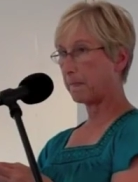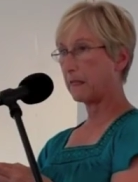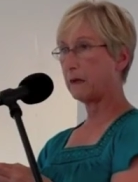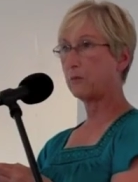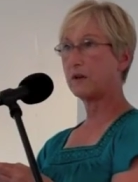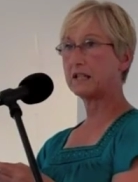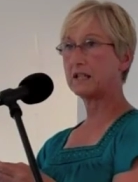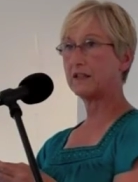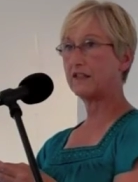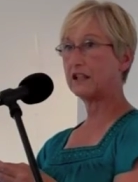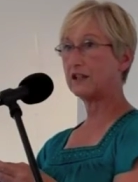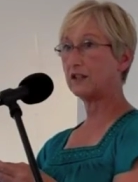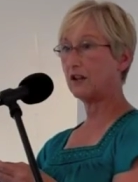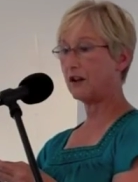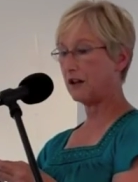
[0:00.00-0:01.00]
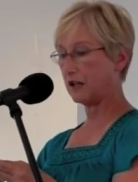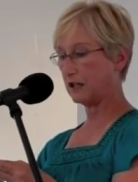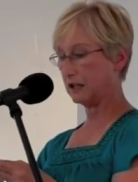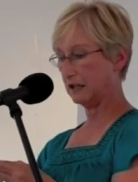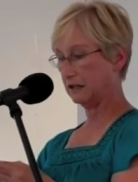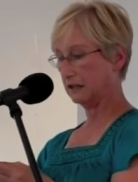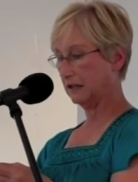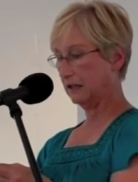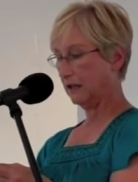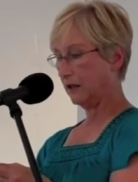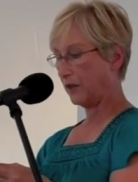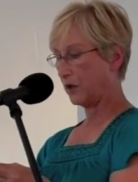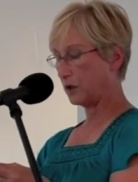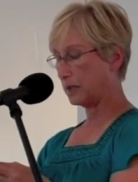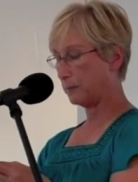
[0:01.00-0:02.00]
It wasn't there long.
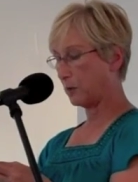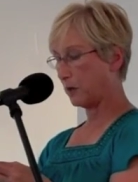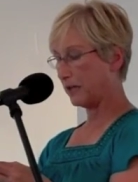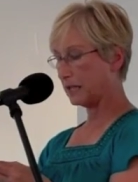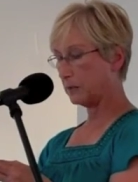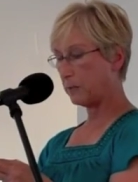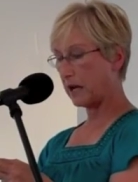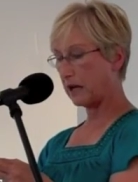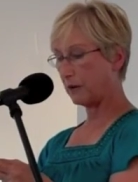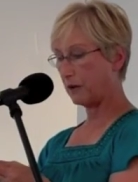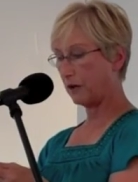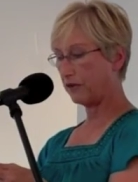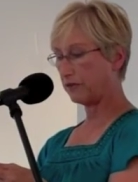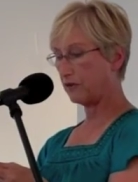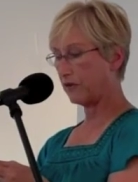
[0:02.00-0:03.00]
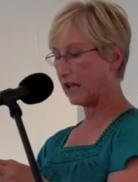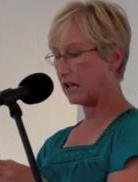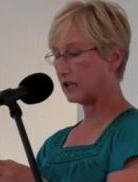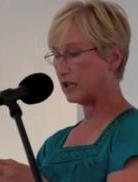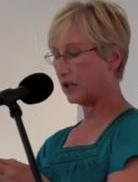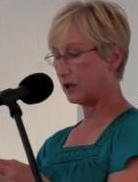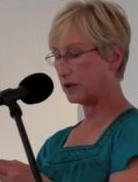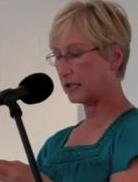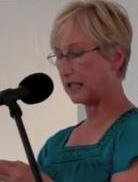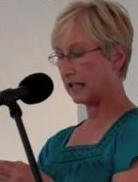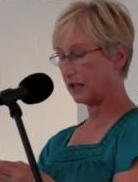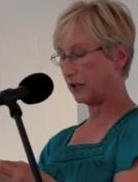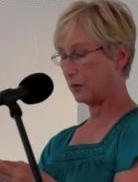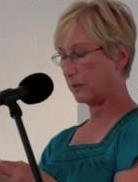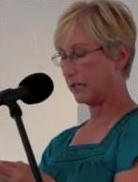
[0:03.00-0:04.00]
Those boys powered through that toast
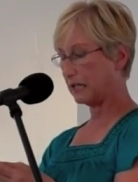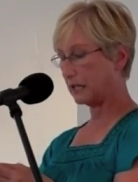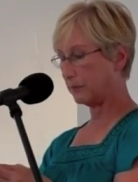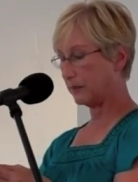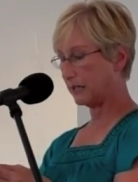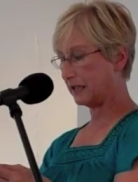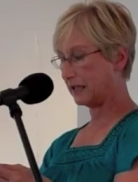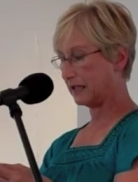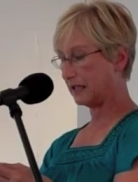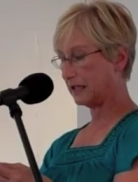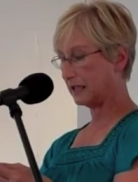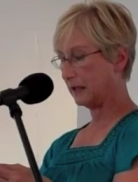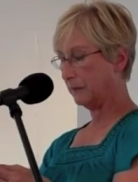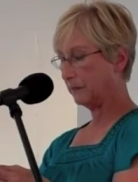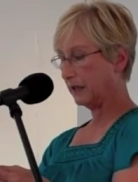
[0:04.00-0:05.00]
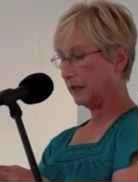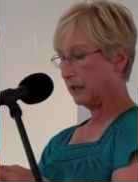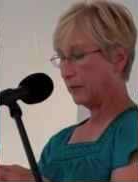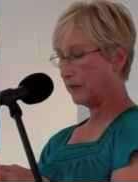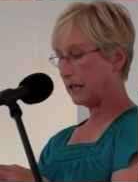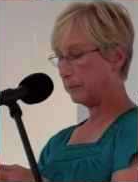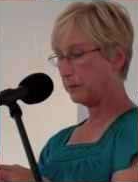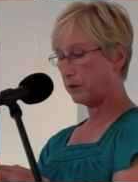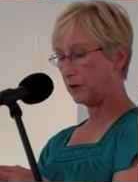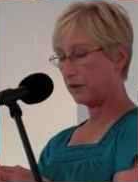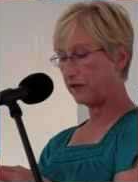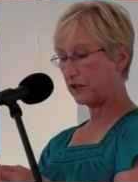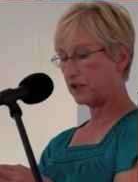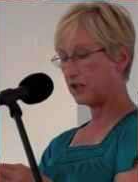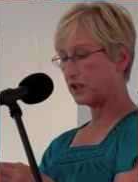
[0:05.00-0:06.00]
like nobody's business. They'd
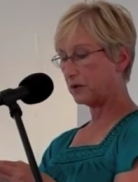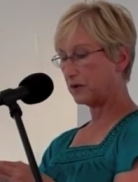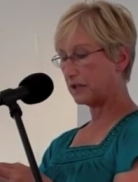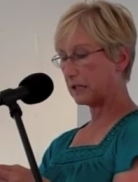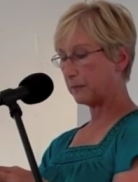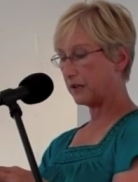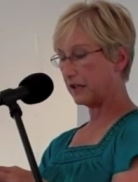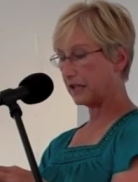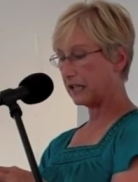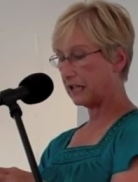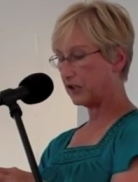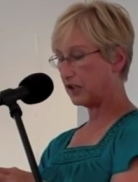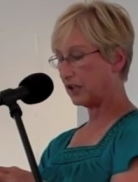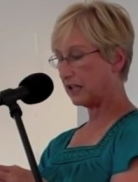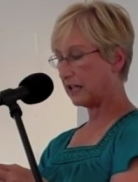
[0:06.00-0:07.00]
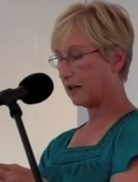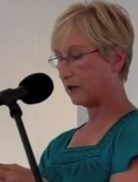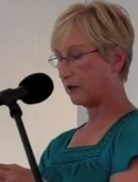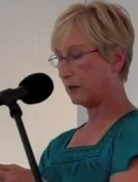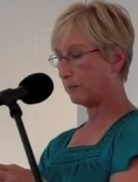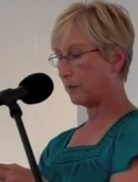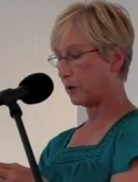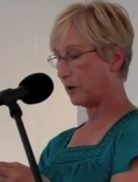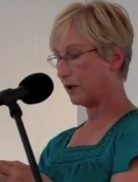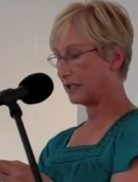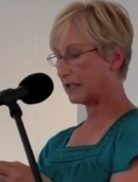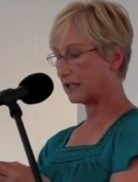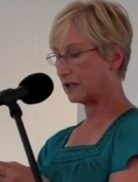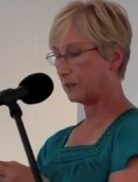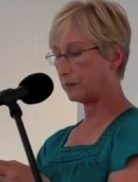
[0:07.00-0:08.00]
pull their stools up to the kitchen counter, pour
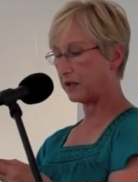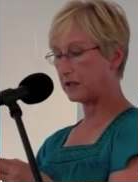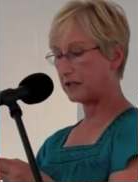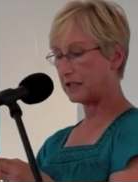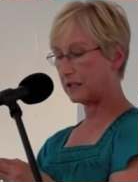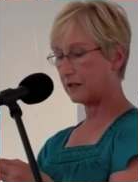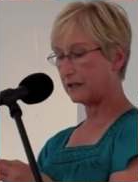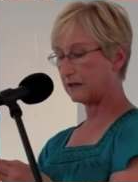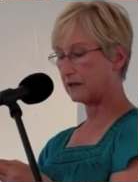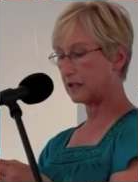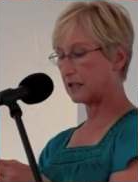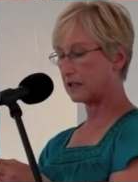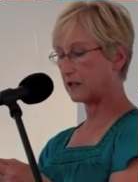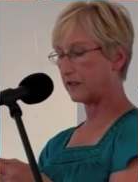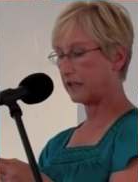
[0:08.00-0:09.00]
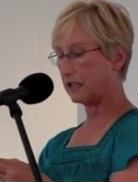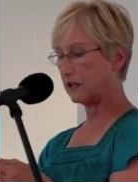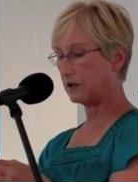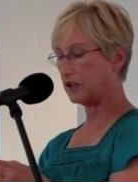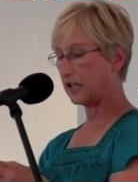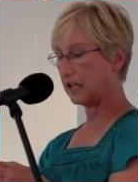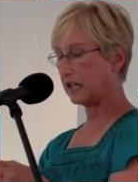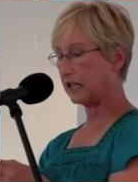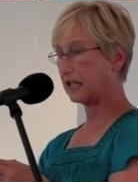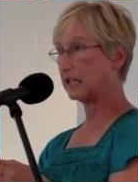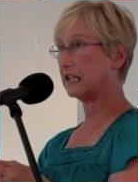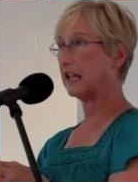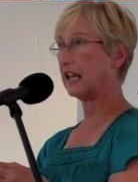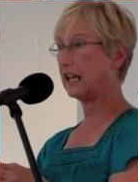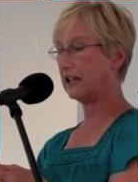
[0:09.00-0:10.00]
and slurp their cereal, guzzle the OJ, and
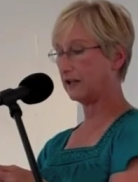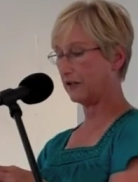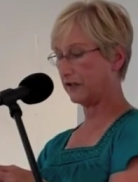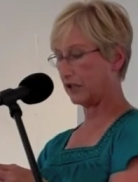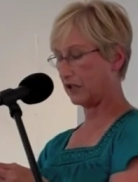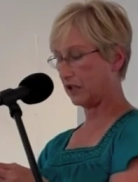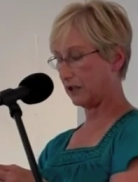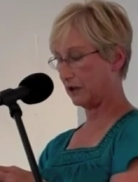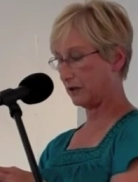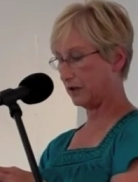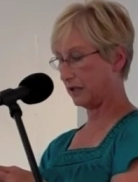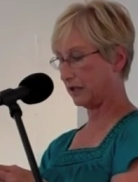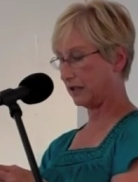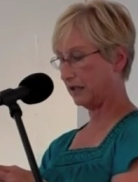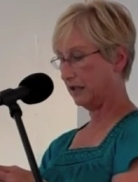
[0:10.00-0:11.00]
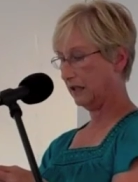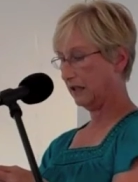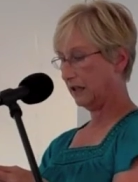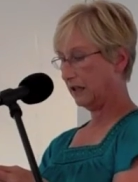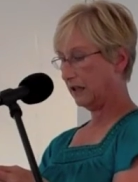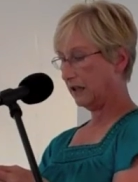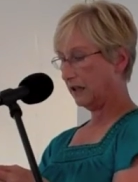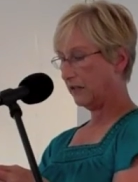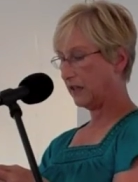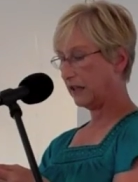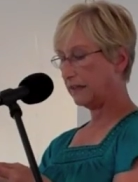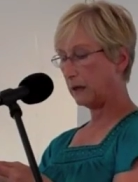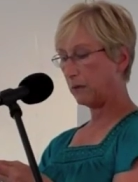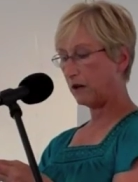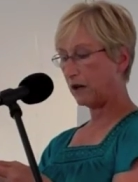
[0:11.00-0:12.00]
inhale the toast.
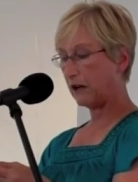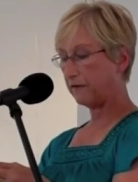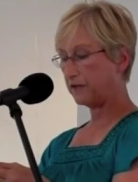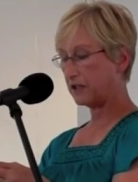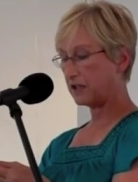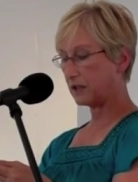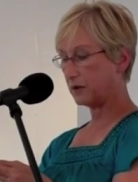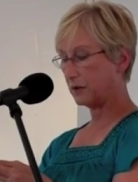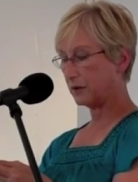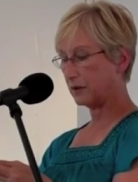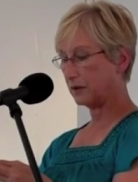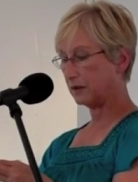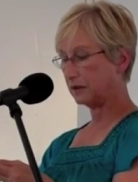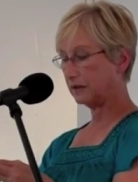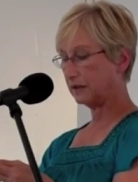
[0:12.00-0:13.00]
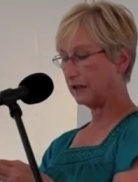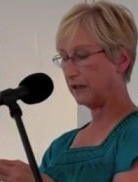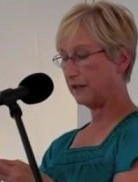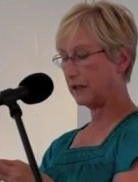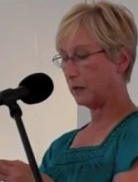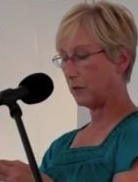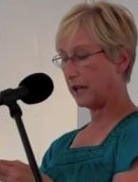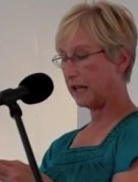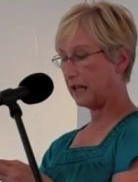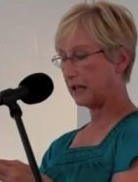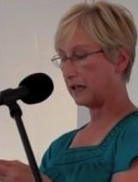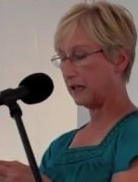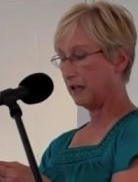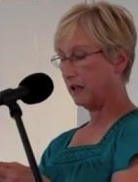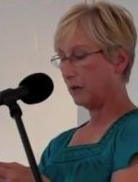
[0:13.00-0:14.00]
Then they were off to school. In their
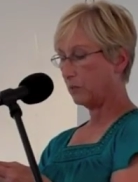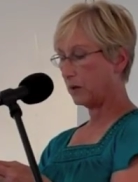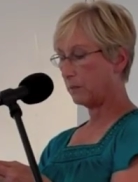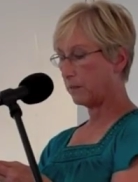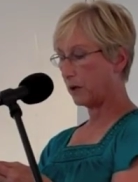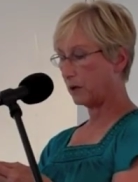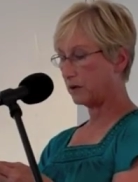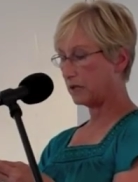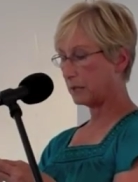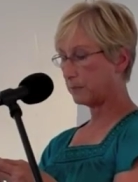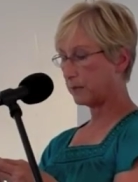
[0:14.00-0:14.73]
wake were bowls